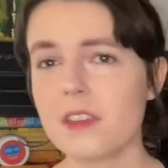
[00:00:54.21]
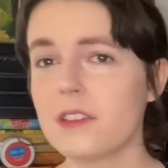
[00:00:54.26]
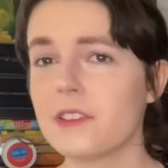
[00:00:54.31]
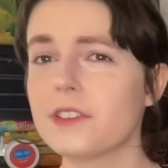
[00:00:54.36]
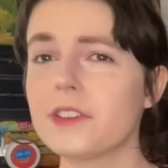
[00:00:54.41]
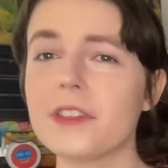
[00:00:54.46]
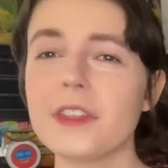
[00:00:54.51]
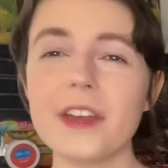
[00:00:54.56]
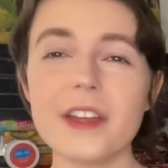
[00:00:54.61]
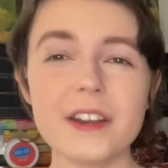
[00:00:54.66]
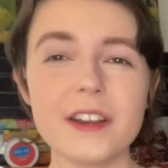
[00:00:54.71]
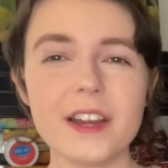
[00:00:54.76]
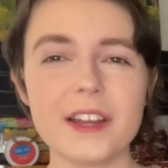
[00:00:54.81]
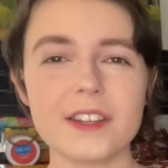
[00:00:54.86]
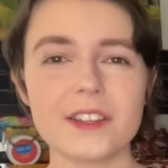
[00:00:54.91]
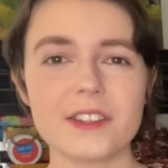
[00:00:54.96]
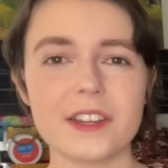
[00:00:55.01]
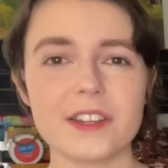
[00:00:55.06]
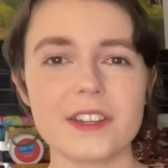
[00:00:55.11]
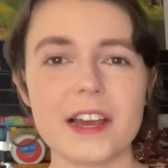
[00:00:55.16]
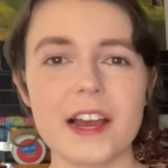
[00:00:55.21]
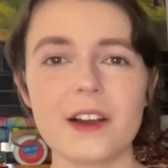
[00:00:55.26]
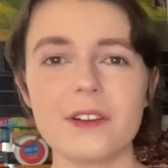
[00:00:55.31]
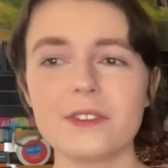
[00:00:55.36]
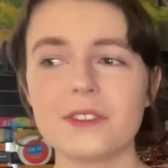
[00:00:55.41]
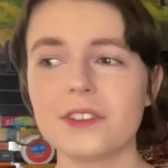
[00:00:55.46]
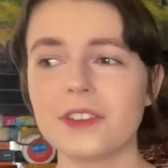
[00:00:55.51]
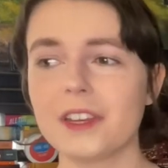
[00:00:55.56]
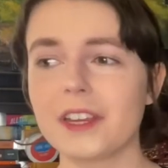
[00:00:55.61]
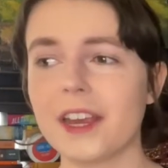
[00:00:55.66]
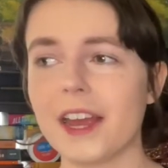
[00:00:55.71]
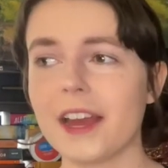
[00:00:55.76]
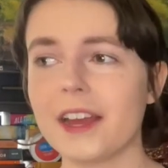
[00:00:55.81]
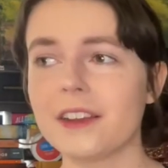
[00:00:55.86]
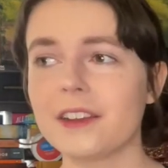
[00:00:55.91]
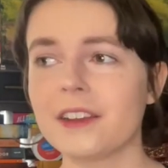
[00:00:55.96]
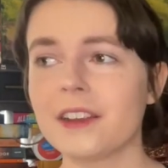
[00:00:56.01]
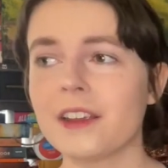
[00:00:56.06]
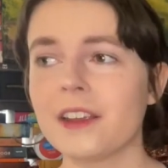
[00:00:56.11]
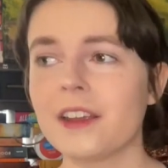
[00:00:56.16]
So then I set out to
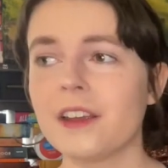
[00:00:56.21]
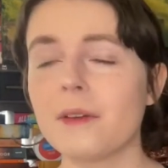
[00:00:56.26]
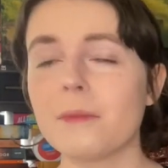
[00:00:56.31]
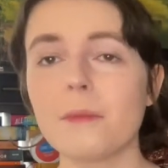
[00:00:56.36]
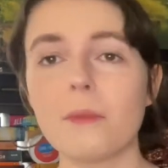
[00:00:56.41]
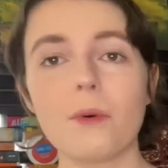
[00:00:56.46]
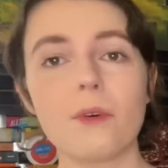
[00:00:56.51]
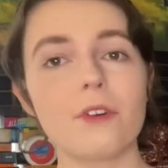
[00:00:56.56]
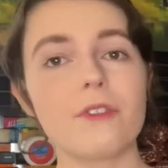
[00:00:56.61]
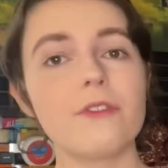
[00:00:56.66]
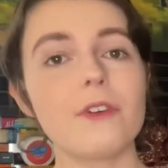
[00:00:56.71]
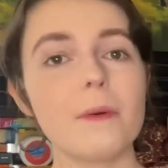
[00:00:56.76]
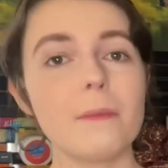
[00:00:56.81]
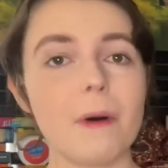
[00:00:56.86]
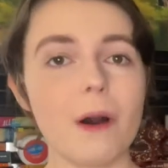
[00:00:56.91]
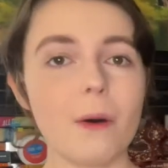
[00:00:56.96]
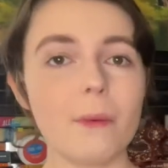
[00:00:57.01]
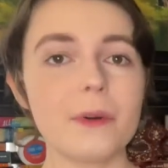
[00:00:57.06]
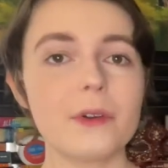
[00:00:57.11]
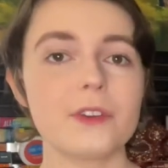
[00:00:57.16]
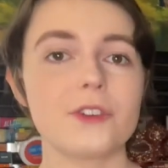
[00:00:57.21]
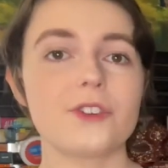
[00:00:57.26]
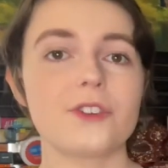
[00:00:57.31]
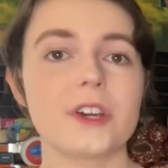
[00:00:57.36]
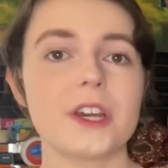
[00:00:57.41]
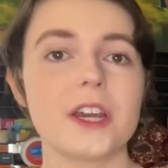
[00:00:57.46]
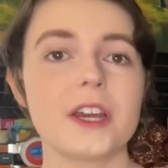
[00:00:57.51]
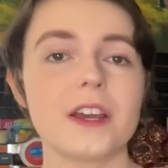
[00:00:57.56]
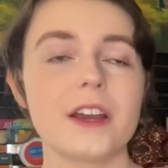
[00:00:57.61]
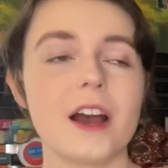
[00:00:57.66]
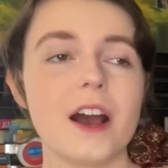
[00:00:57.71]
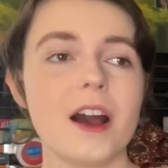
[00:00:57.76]
get more of her poetry.